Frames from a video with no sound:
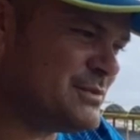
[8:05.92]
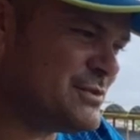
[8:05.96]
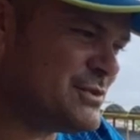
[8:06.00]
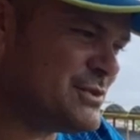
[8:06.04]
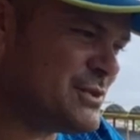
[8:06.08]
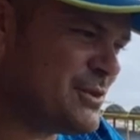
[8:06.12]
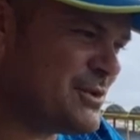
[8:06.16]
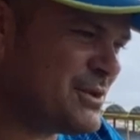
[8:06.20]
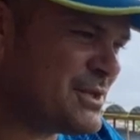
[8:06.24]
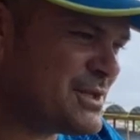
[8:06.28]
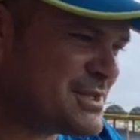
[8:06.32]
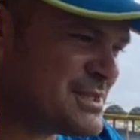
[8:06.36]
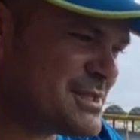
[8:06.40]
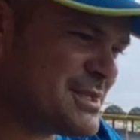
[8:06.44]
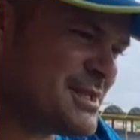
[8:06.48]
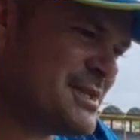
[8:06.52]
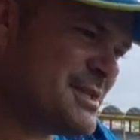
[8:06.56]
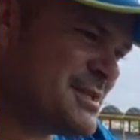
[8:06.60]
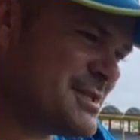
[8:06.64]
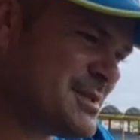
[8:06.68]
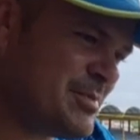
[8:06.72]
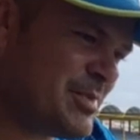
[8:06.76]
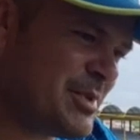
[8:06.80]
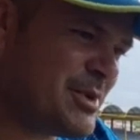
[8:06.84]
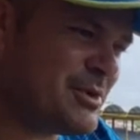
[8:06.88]
So
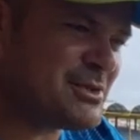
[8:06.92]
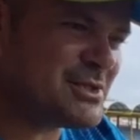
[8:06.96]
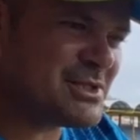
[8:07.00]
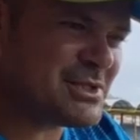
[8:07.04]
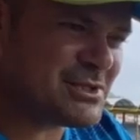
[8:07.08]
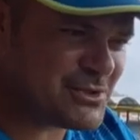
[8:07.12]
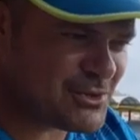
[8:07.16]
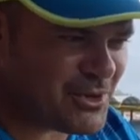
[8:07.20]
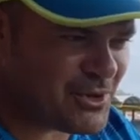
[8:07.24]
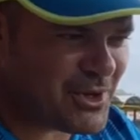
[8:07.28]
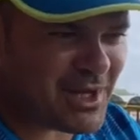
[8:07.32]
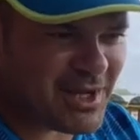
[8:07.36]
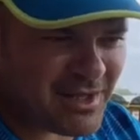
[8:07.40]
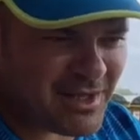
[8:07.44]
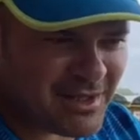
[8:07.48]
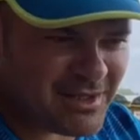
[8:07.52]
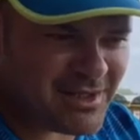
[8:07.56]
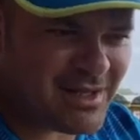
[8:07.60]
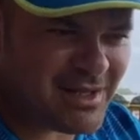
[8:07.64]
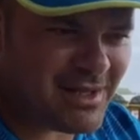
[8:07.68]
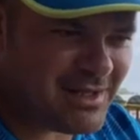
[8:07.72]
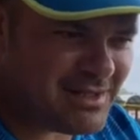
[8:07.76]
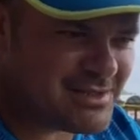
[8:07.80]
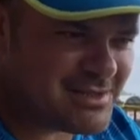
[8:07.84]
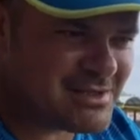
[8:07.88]
it's a process. So
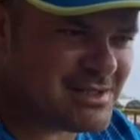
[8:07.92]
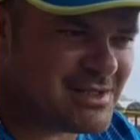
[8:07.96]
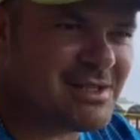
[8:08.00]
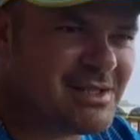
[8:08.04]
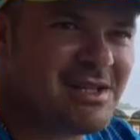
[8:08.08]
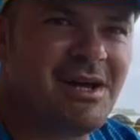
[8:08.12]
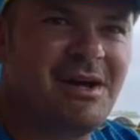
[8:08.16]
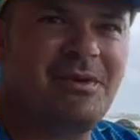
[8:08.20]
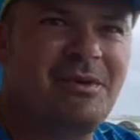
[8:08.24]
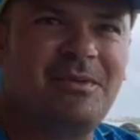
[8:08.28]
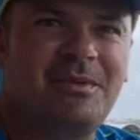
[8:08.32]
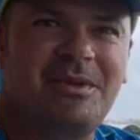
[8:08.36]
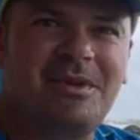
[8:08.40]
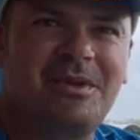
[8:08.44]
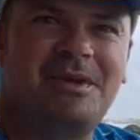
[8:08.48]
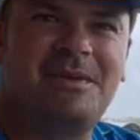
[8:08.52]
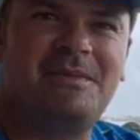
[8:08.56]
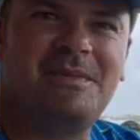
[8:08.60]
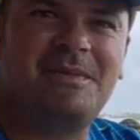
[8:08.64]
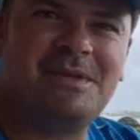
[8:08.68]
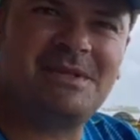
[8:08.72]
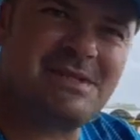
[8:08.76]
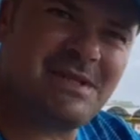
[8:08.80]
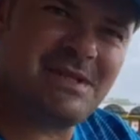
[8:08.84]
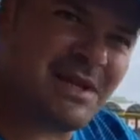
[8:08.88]
I'll sit down with
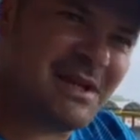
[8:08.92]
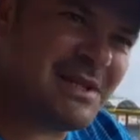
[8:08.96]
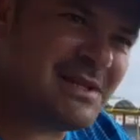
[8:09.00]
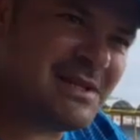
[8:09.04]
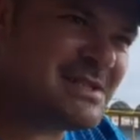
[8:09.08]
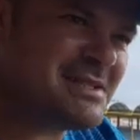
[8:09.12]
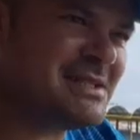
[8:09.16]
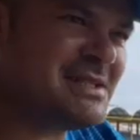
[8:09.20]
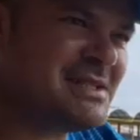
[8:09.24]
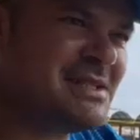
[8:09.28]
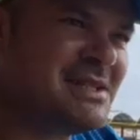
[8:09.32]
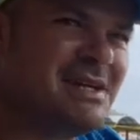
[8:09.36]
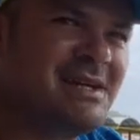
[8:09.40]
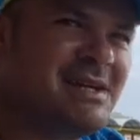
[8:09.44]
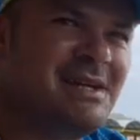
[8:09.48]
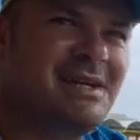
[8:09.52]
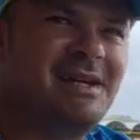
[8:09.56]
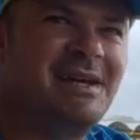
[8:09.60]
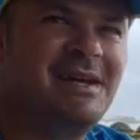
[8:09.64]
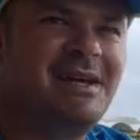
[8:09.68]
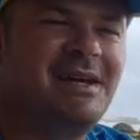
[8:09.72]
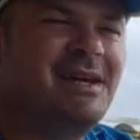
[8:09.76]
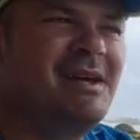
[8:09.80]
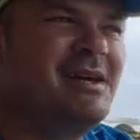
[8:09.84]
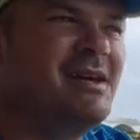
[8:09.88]
him and say, listen, yeah,
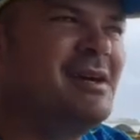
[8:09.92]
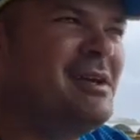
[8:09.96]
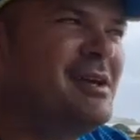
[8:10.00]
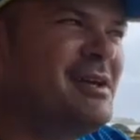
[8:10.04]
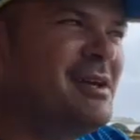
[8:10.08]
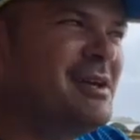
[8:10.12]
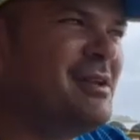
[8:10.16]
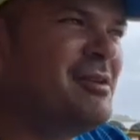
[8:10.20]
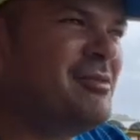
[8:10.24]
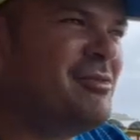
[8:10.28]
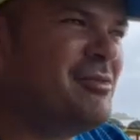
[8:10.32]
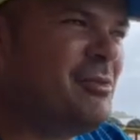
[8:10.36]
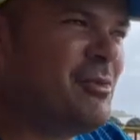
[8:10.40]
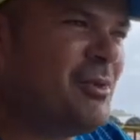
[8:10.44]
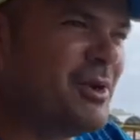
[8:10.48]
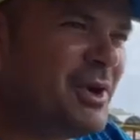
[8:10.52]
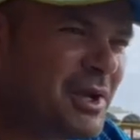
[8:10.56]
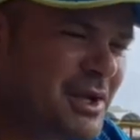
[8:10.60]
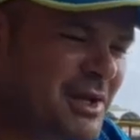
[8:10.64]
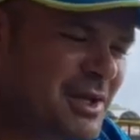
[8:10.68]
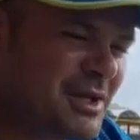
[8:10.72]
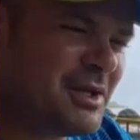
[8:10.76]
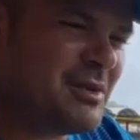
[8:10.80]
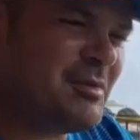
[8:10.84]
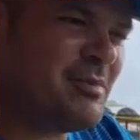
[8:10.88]
if you want
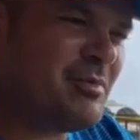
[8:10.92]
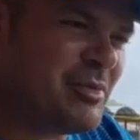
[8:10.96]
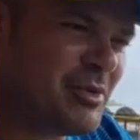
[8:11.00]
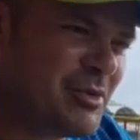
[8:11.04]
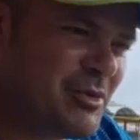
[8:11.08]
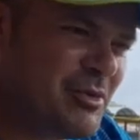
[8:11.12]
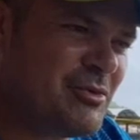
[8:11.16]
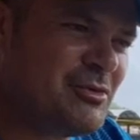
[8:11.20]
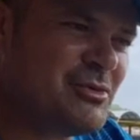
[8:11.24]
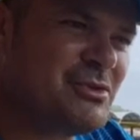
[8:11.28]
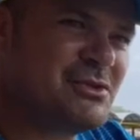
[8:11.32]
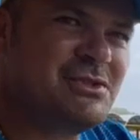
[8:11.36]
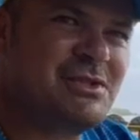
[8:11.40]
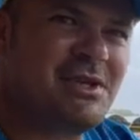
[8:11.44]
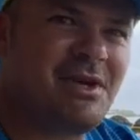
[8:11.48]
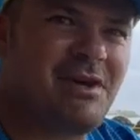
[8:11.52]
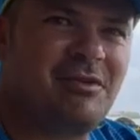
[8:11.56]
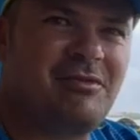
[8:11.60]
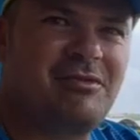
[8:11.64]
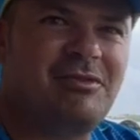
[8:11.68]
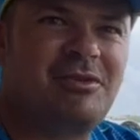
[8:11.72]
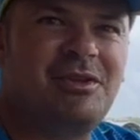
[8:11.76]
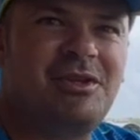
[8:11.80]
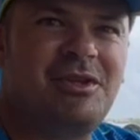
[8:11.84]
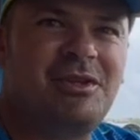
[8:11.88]
to improve
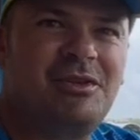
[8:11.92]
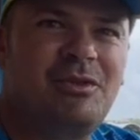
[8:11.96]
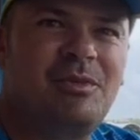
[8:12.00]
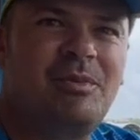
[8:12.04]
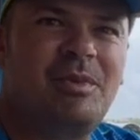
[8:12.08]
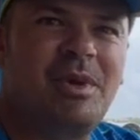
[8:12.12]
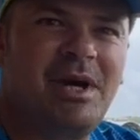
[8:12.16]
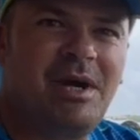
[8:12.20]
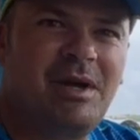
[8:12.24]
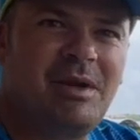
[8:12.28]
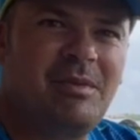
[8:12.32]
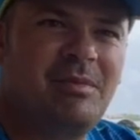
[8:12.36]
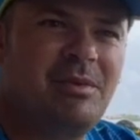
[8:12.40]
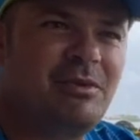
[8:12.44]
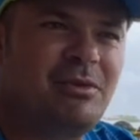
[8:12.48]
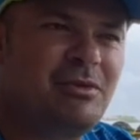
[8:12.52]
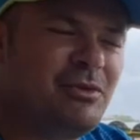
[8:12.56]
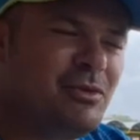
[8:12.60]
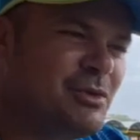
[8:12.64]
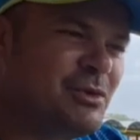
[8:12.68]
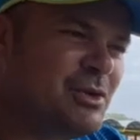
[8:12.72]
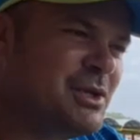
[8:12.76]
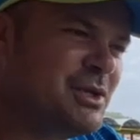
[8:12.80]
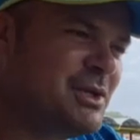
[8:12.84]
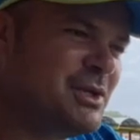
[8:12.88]
yourself, you need to be able
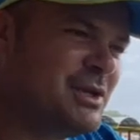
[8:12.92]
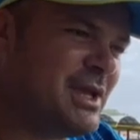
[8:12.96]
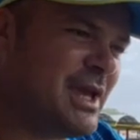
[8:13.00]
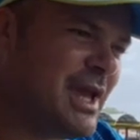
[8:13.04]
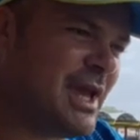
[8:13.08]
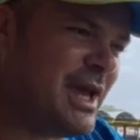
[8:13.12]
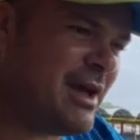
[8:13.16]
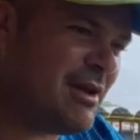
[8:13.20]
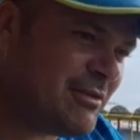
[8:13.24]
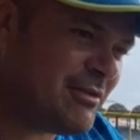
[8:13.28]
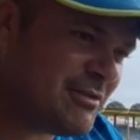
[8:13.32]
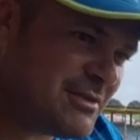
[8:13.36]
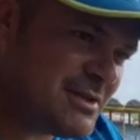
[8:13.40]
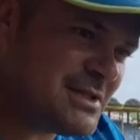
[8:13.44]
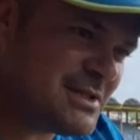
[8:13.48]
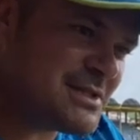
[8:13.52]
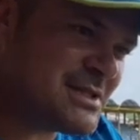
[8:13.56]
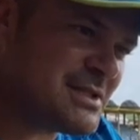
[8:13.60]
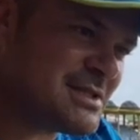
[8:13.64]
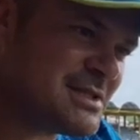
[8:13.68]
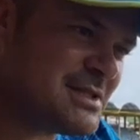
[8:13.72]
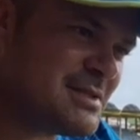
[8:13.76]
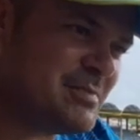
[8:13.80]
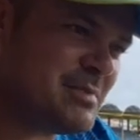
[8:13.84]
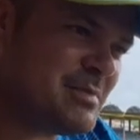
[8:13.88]
to have these
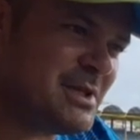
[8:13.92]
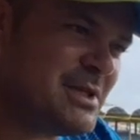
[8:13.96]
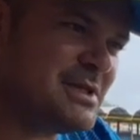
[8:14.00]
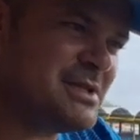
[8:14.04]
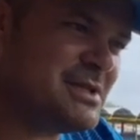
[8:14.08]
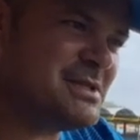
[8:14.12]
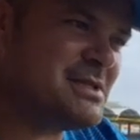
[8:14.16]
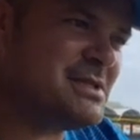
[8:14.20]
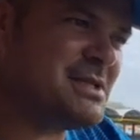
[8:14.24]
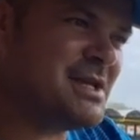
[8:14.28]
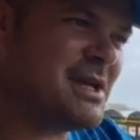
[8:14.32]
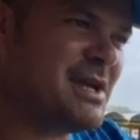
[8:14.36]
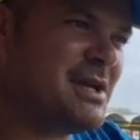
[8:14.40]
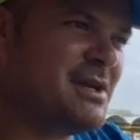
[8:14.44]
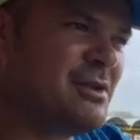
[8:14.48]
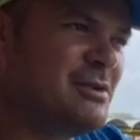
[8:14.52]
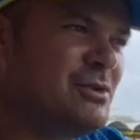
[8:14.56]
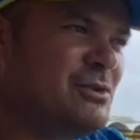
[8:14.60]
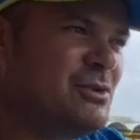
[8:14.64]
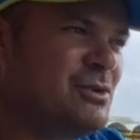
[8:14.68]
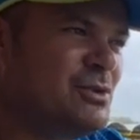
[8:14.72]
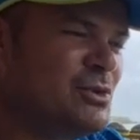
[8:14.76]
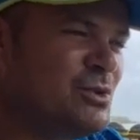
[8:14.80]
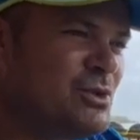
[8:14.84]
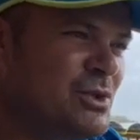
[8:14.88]
disciplines and
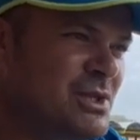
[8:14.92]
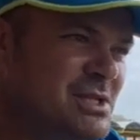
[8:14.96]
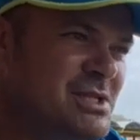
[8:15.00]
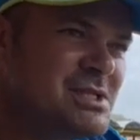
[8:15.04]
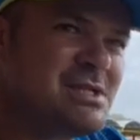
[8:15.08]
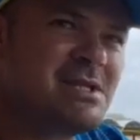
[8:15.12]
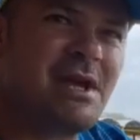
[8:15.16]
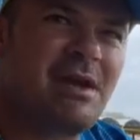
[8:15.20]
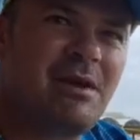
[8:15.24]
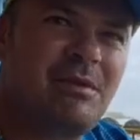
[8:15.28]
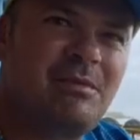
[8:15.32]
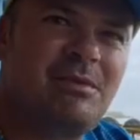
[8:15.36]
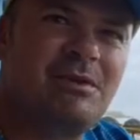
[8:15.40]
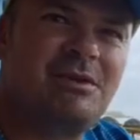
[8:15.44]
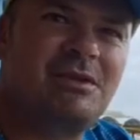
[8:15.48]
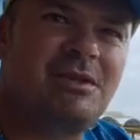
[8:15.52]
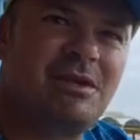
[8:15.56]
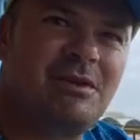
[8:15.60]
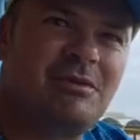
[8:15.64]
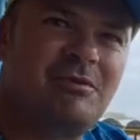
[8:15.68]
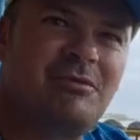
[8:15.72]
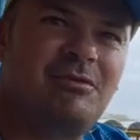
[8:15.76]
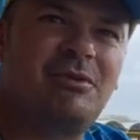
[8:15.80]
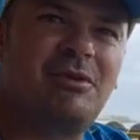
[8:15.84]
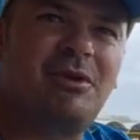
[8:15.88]
do the same
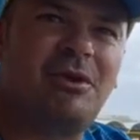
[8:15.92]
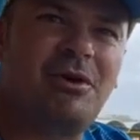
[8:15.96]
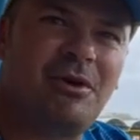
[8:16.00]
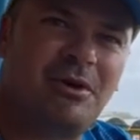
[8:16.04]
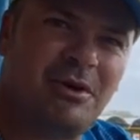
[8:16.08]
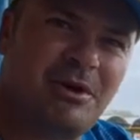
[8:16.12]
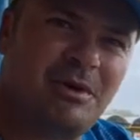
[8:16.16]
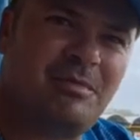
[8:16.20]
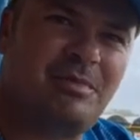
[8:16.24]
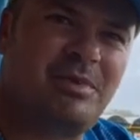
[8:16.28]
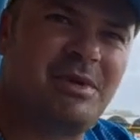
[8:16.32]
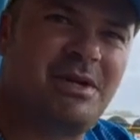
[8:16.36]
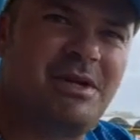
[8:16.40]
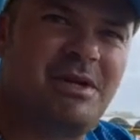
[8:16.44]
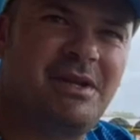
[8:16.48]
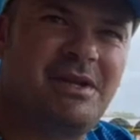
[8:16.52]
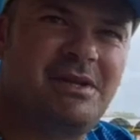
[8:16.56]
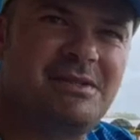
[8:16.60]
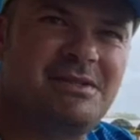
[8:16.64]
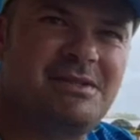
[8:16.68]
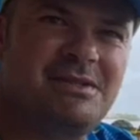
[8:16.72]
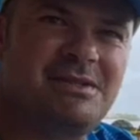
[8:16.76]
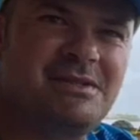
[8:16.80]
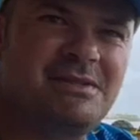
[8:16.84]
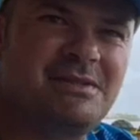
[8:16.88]
thing for longer
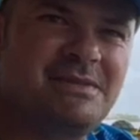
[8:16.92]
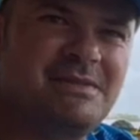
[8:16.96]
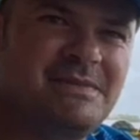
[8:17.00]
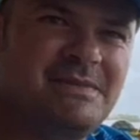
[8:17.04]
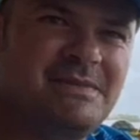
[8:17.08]
periods.